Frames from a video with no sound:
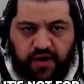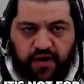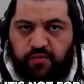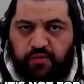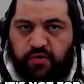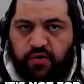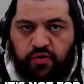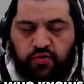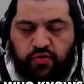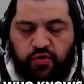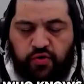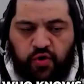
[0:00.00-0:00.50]

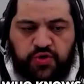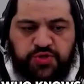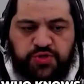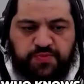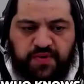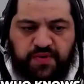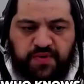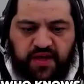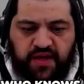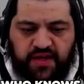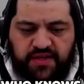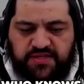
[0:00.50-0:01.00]
for anyone who
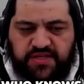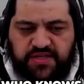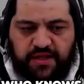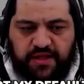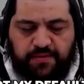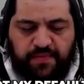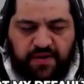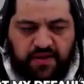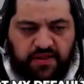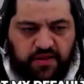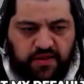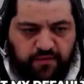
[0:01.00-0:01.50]
knows me,
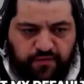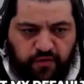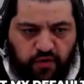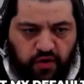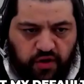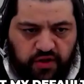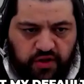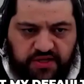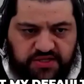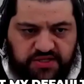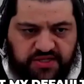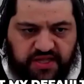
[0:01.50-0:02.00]
it's not my
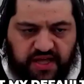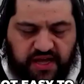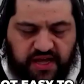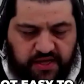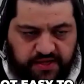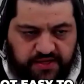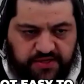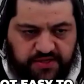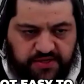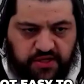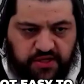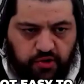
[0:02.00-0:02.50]
default. It's
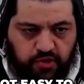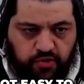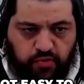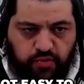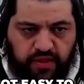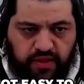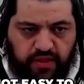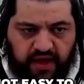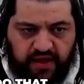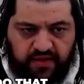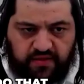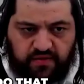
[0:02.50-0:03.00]
not easy
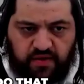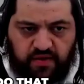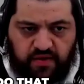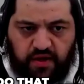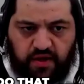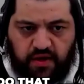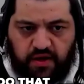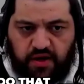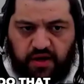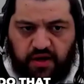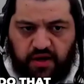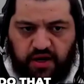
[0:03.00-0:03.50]
to do
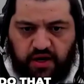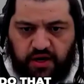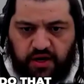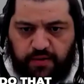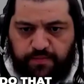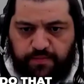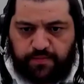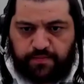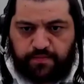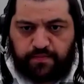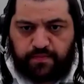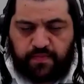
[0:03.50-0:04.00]
that.
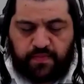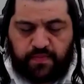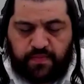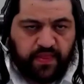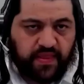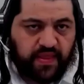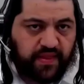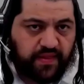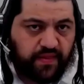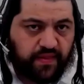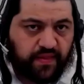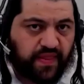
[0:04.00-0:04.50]

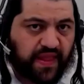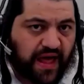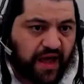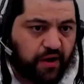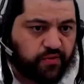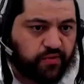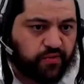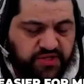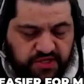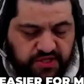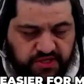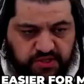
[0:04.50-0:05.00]

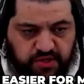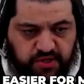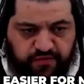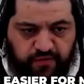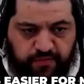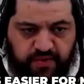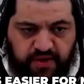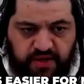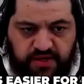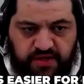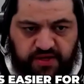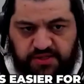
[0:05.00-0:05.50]
Now it's
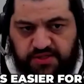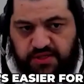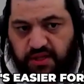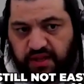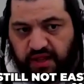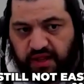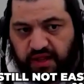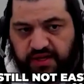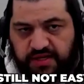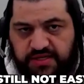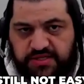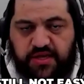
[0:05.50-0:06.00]
easier for me. It's
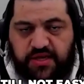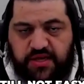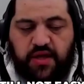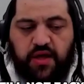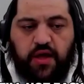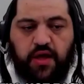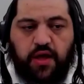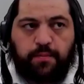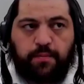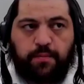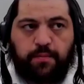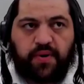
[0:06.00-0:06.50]
still not
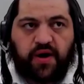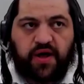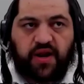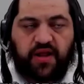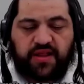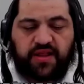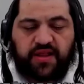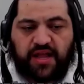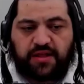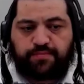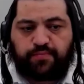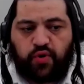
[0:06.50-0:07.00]
easy,
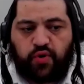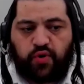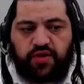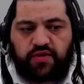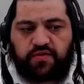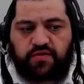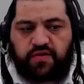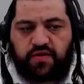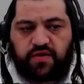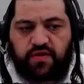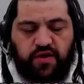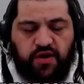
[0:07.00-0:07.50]
but at that
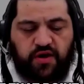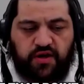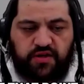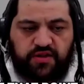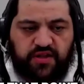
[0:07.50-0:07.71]
point,